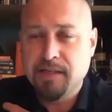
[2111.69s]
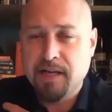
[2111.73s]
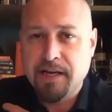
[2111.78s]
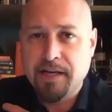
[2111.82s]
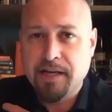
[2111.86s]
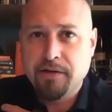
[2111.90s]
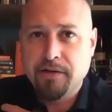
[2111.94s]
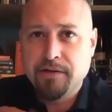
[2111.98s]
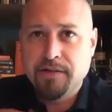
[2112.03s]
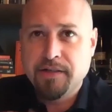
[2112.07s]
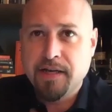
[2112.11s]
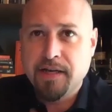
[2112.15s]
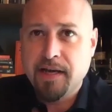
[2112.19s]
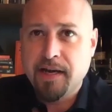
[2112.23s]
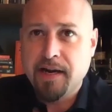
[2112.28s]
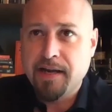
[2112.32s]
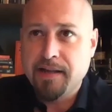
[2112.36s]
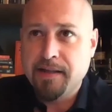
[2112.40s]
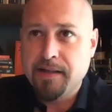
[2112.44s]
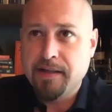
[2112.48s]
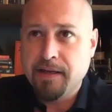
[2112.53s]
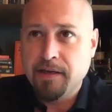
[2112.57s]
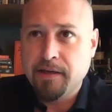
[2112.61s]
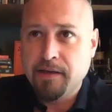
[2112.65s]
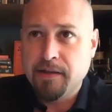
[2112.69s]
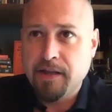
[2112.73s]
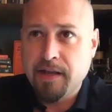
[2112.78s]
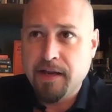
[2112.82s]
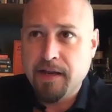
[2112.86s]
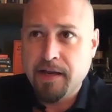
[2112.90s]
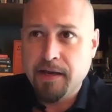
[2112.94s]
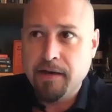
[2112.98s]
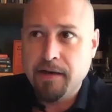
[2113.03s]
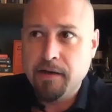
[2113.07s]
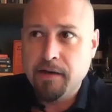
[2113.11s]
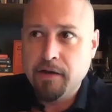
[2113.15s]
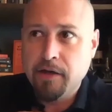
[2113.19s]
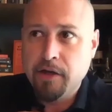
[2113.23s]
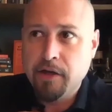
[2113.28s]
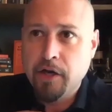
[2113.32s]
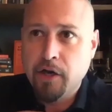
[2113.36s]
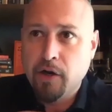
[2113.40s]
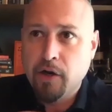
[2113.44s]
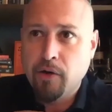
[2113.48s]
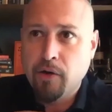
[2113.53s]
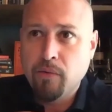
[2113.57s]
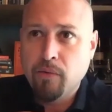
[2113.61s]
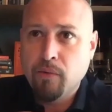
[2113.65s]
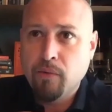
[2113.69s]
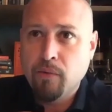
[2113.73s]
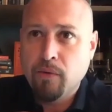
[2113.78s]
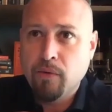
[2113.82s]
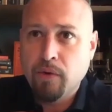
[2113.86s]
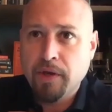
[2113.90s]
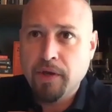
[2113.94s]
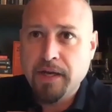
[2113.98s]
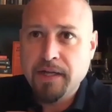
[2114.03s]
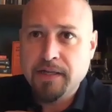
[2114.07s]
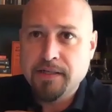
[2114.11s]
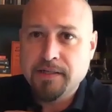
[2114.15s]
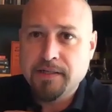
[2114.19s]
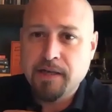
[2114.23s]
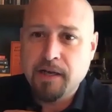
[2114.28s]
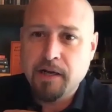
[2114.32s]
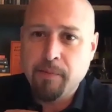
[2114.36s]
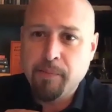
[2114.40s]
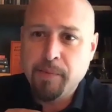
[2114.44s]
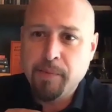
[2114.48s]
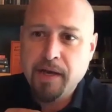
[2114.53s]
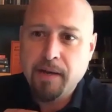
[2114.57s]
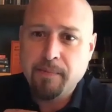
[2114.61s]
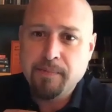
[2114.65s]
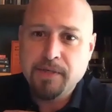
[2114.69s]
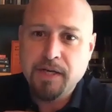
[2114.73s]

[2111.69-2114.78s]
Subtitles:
like you said. I think that, it's going to be up to